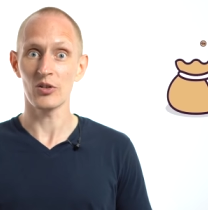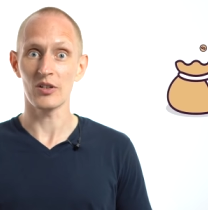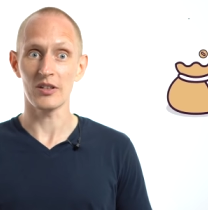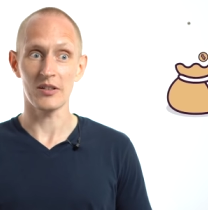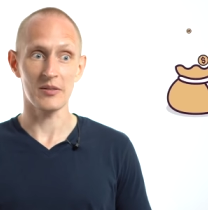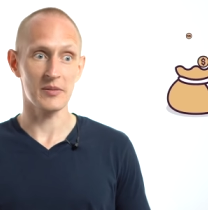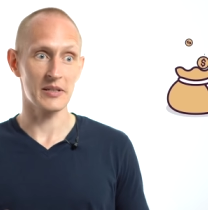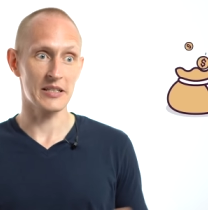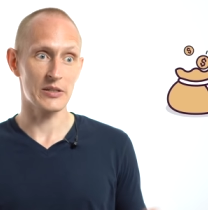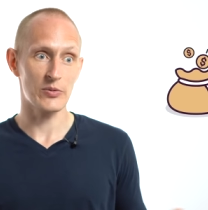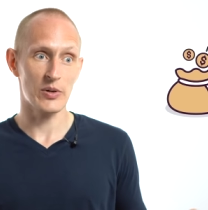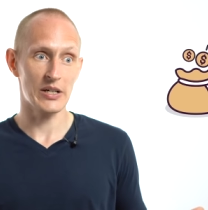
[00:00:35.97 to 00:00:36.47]
I
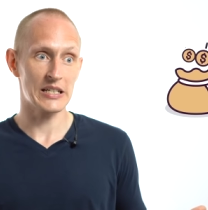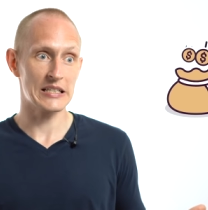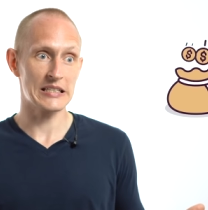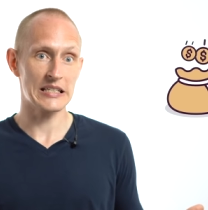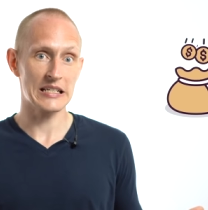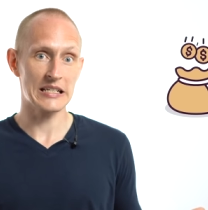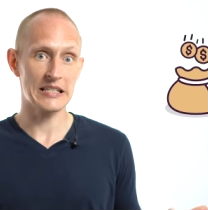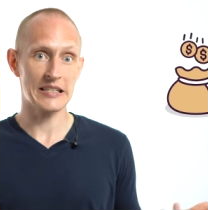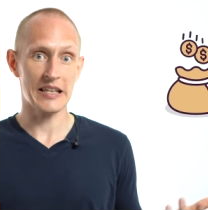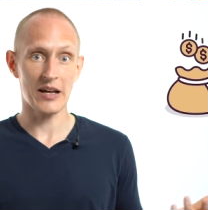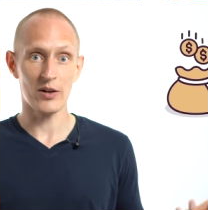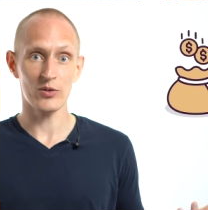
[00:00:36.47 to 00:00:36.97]
mean,
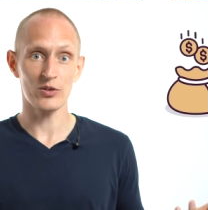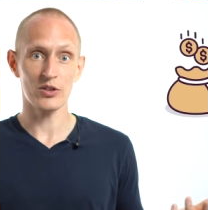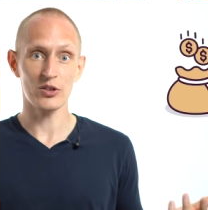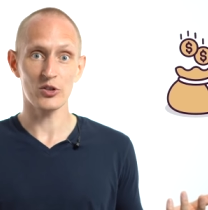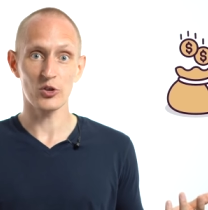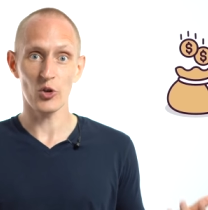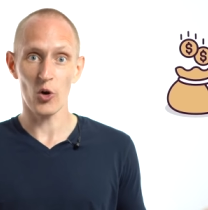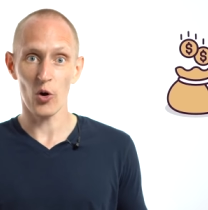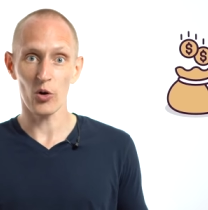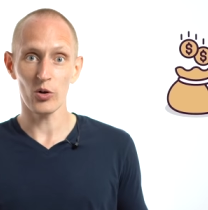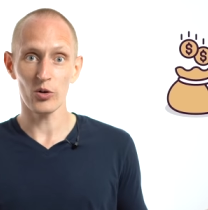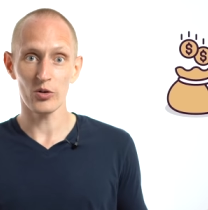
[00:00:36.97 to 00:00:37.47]

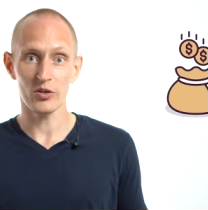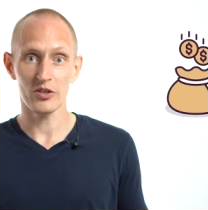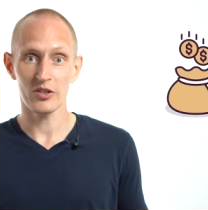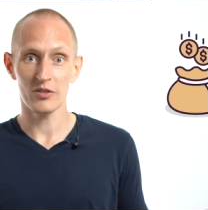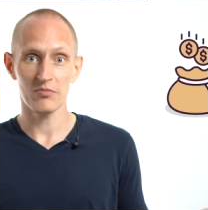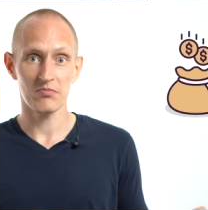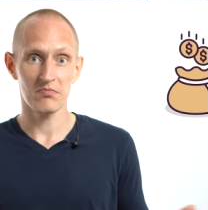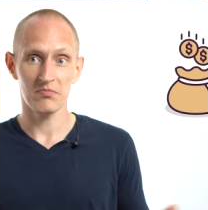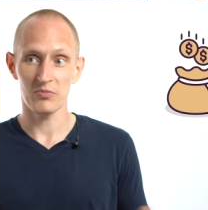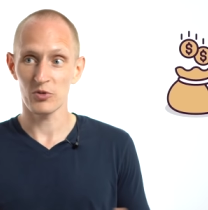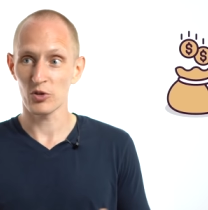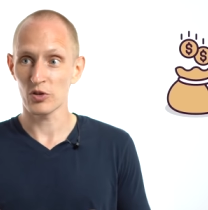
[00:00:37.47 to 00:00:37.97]
$26,000
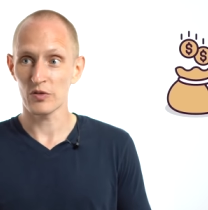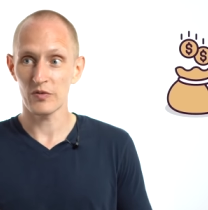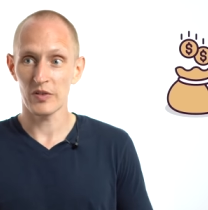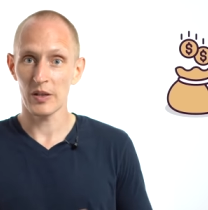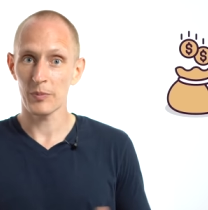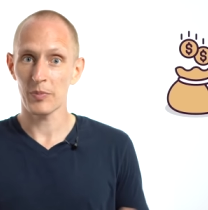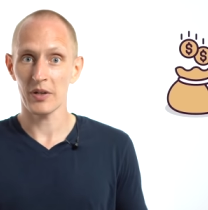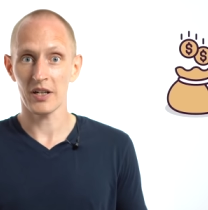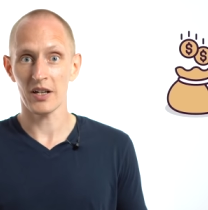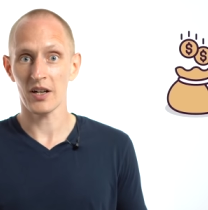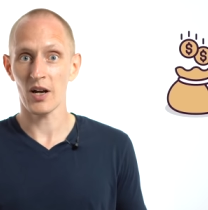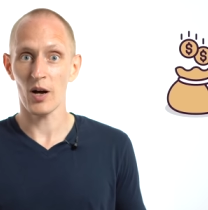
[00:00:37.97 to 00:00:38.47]
just
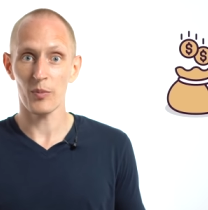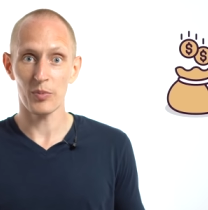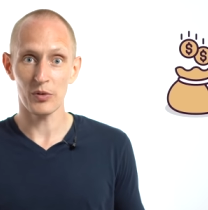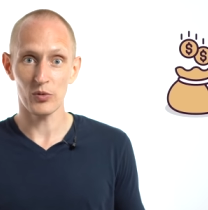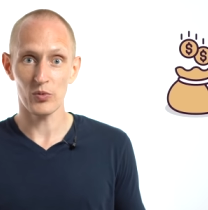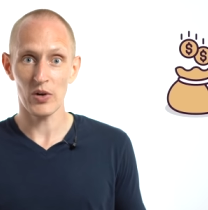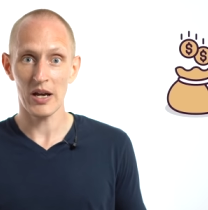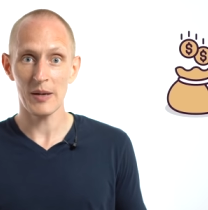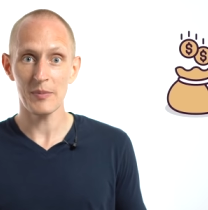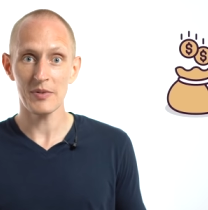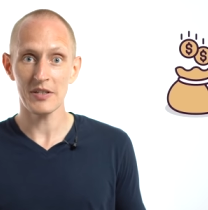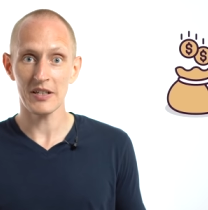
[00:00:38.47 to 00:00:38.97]
flipping a couple of
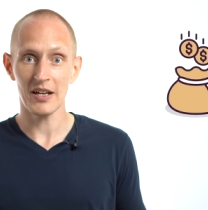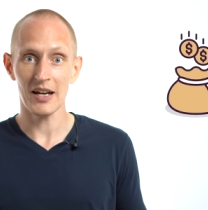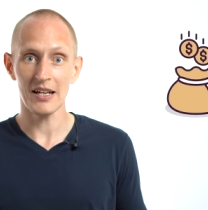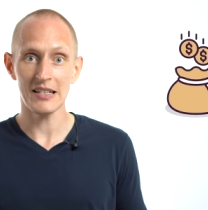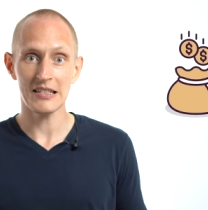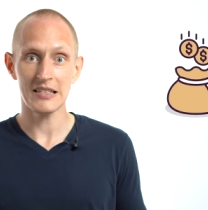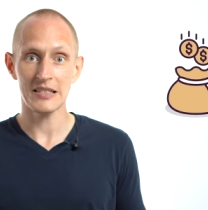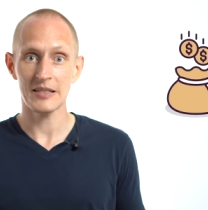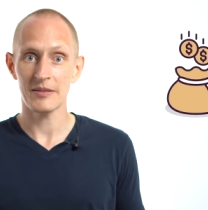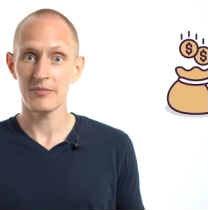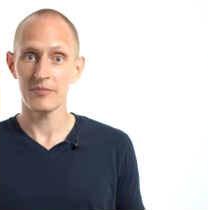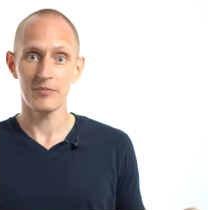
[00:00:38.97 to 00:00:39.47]

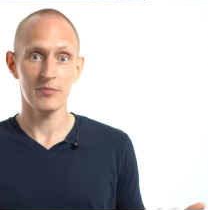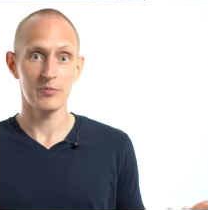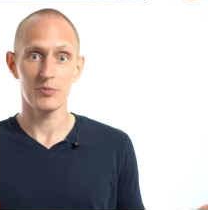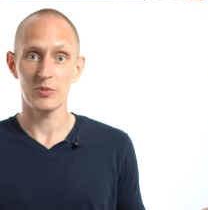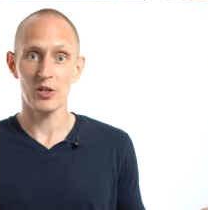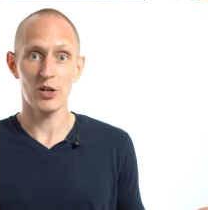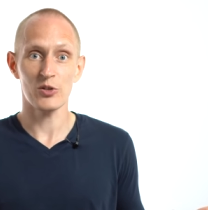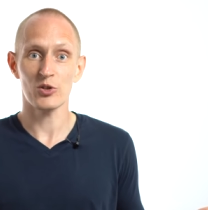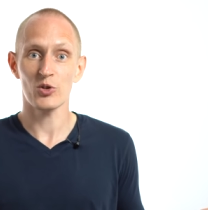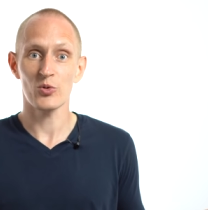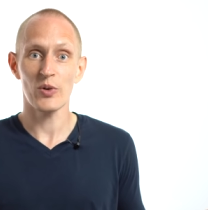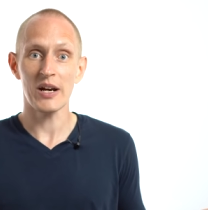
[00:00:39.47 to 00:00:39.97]
websites
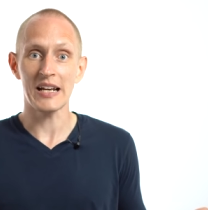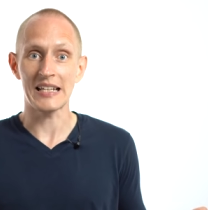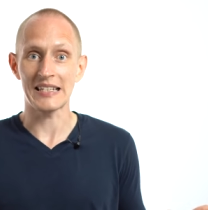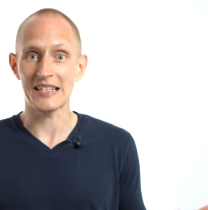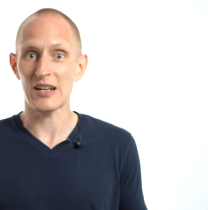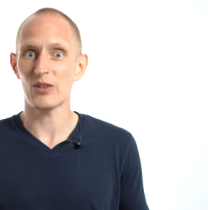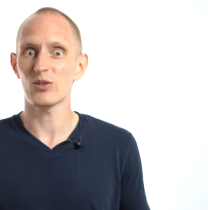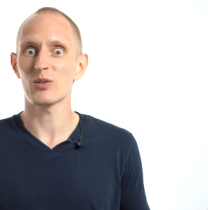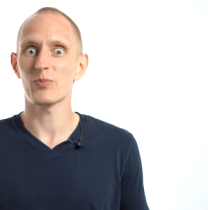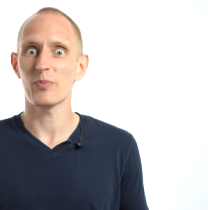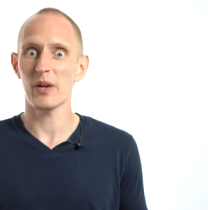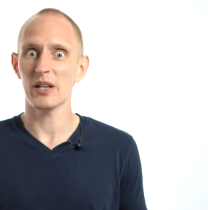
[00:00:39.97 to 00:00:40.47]
sounds great,
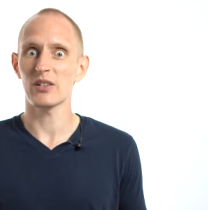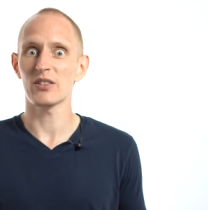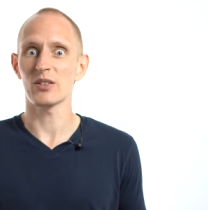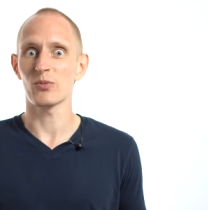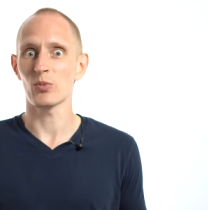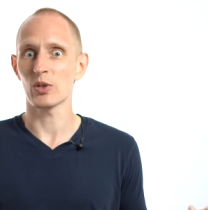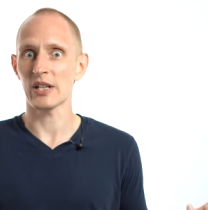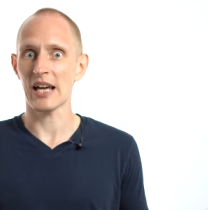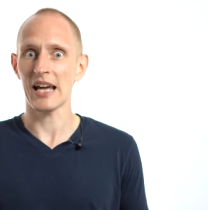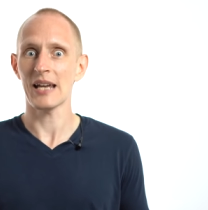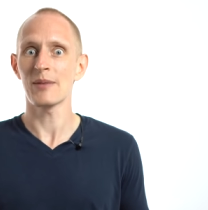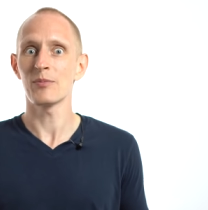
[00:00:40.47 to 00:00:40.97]
sounds better than
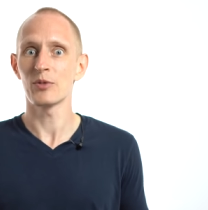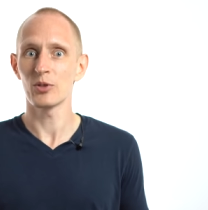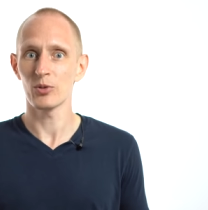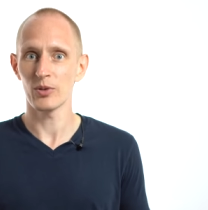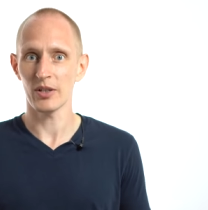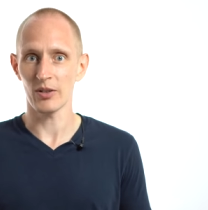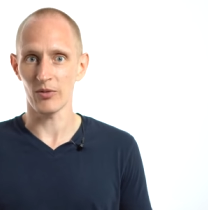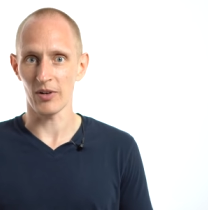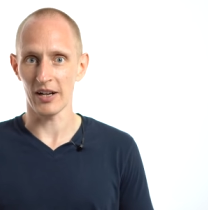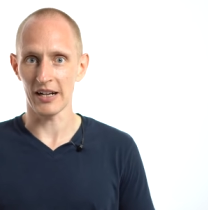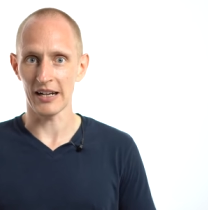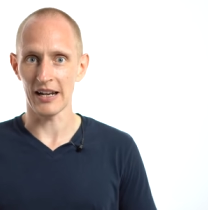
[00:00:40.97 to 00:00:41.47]
what I'm doing
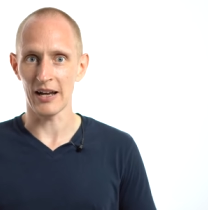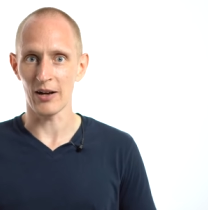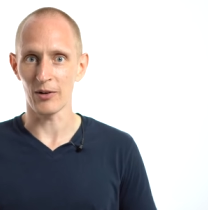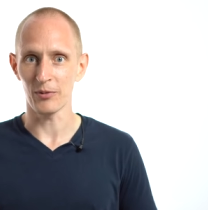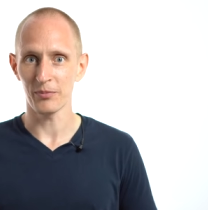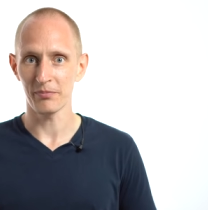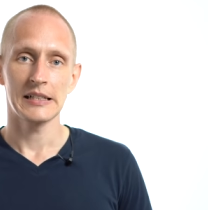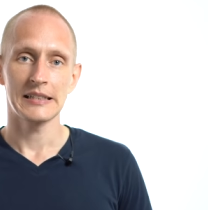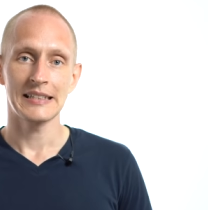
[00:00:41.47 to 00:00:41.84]
right now.